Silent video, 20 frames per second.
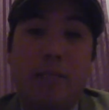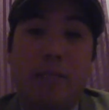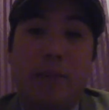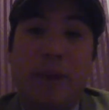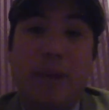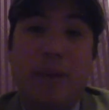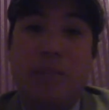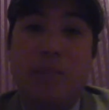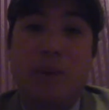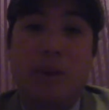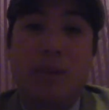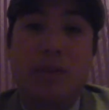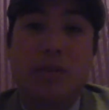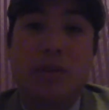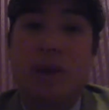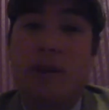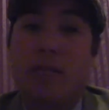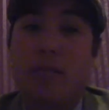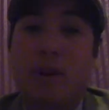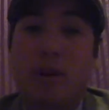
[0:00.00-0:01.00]
Baseball,
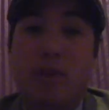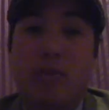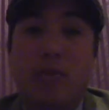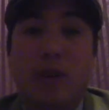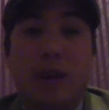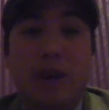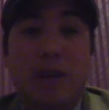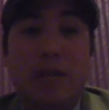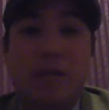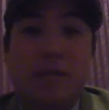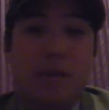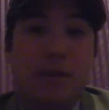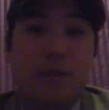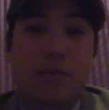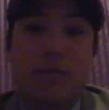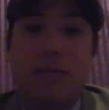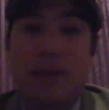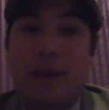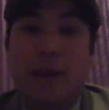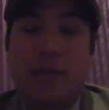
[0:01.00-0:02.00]
softball, track and
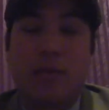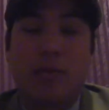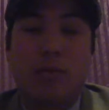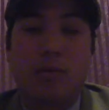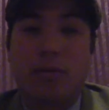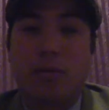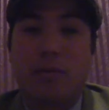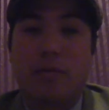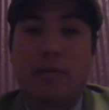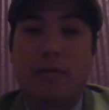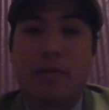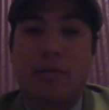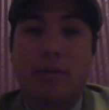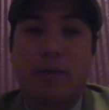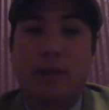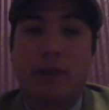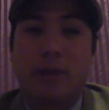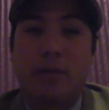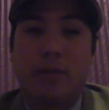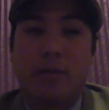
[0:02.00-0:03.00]
field down the road,
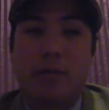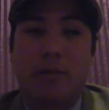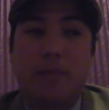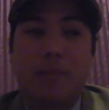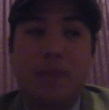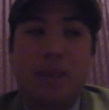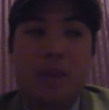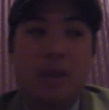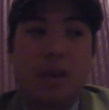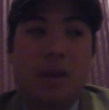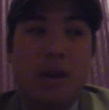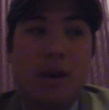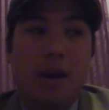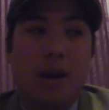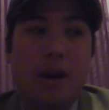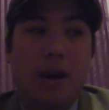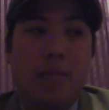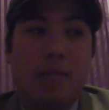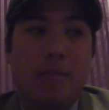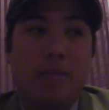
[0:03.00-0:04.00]
further down the road.
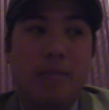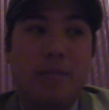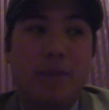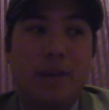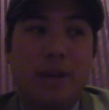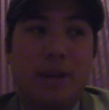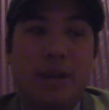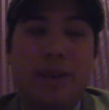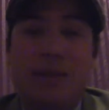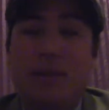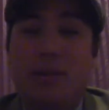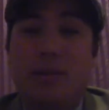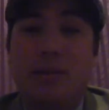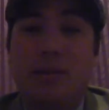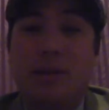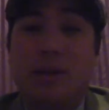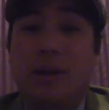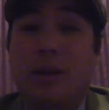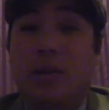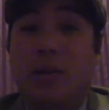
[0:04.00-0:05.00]
But
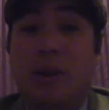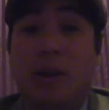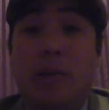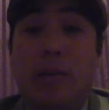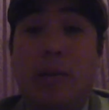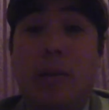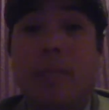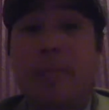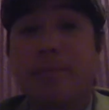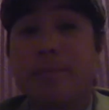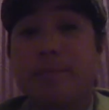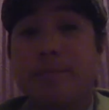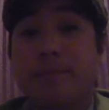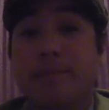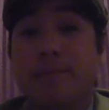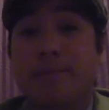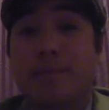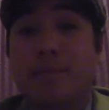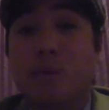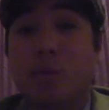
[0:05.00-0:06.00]
ATQ's not going anywhere.
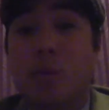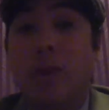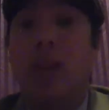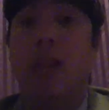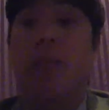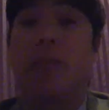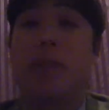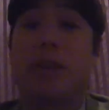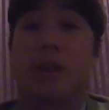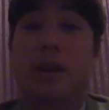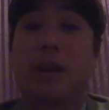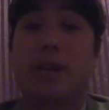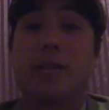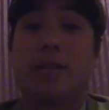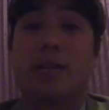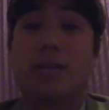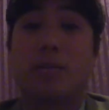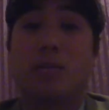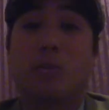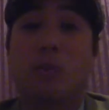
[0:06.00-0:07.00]
We love our
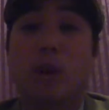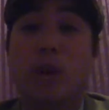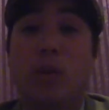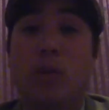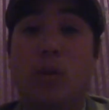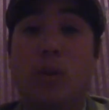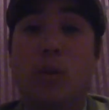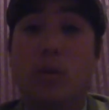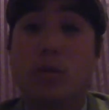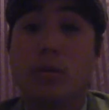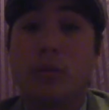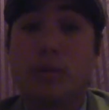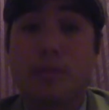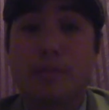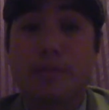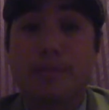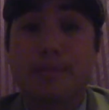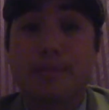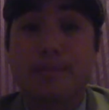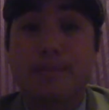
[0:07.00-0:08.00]
Ducks, win or lose.
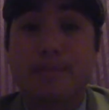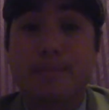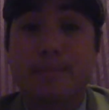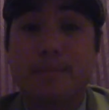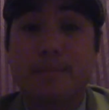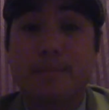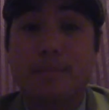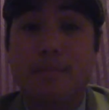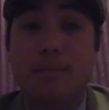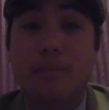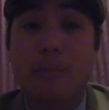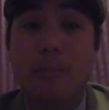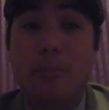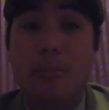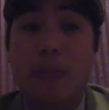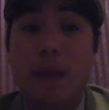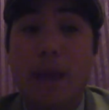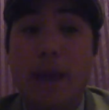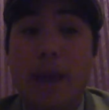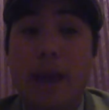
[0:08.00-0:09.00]

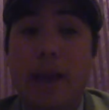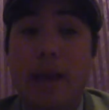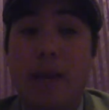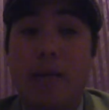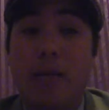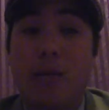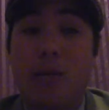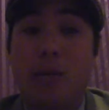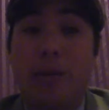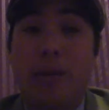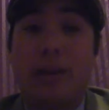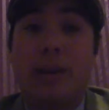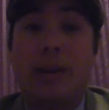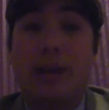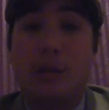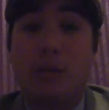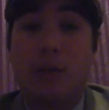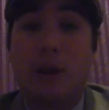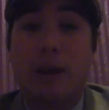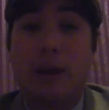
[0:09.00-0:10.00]
And we're going to
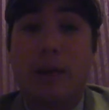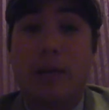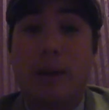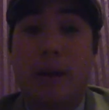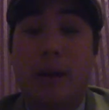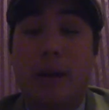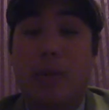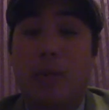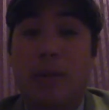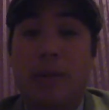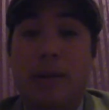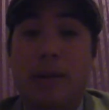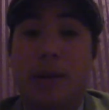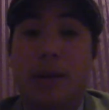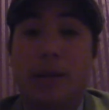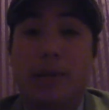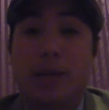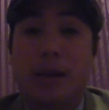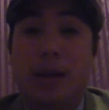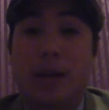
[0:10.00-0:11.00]
keep writing about it, and we're going to
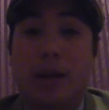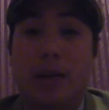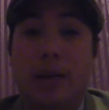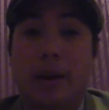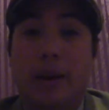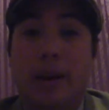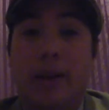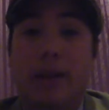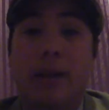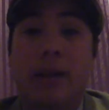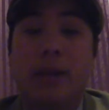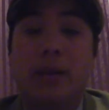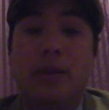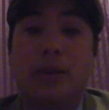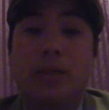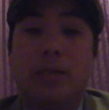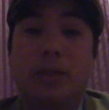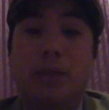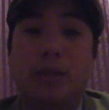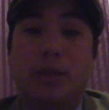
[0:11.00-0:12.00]
keep talking about it.
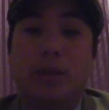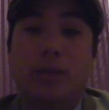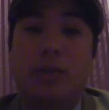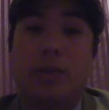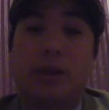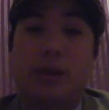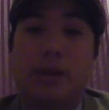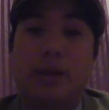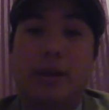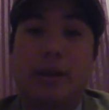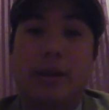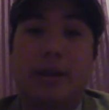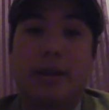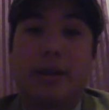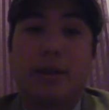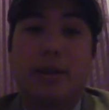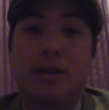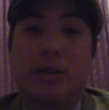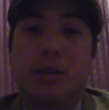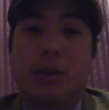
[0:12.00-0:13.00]
So please join us on
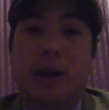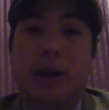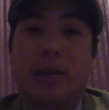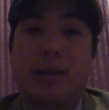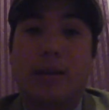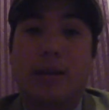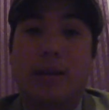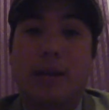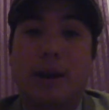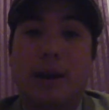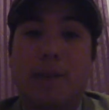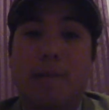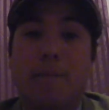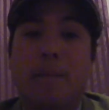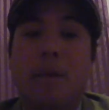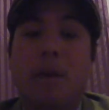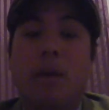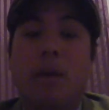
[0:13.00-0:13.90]
addictedtoquack.com.